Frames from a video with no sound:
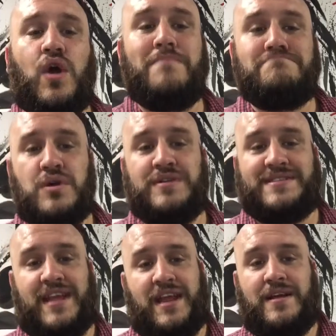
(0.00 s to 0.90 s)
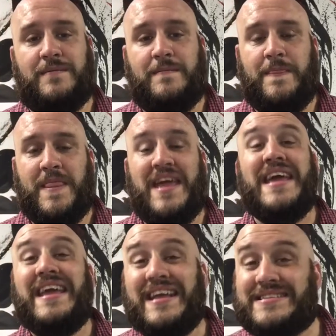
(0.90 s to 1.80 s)
mercy.
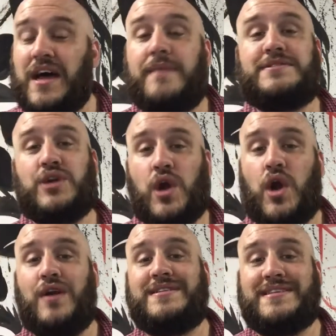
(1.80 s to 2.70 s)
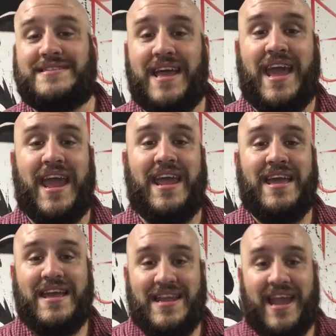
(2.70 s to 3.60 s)
It's up to her to say
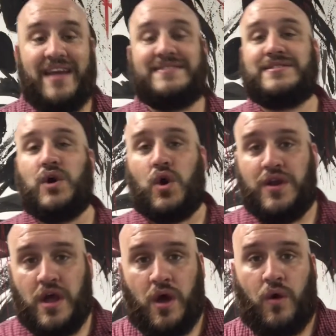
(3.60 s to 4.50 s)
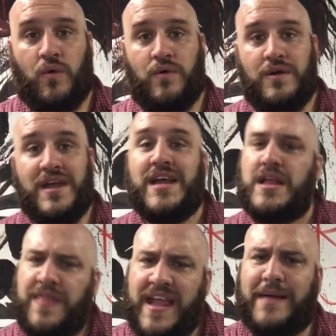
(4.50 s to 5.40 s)
yes or no.
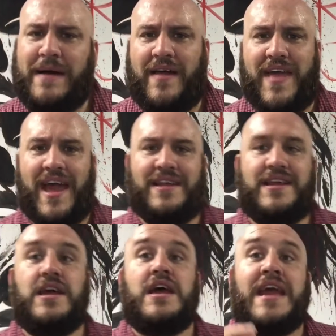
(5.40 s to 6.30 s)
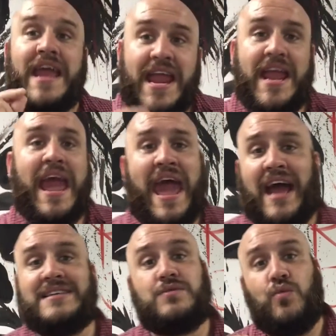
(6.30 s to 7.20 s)
Think about that. He
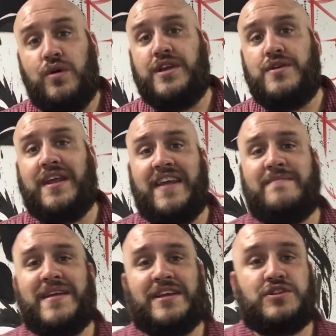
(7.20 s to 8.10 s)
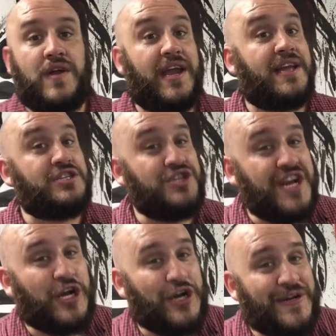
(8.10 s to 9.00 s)
asked, will you give me a drink? And she
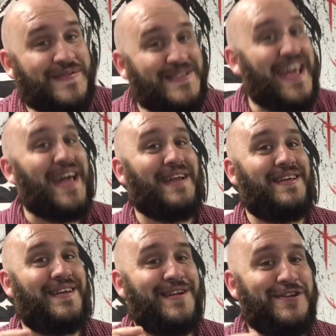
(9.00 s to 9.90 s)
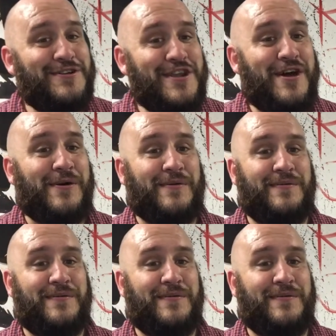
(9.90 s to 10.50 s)
could have said no.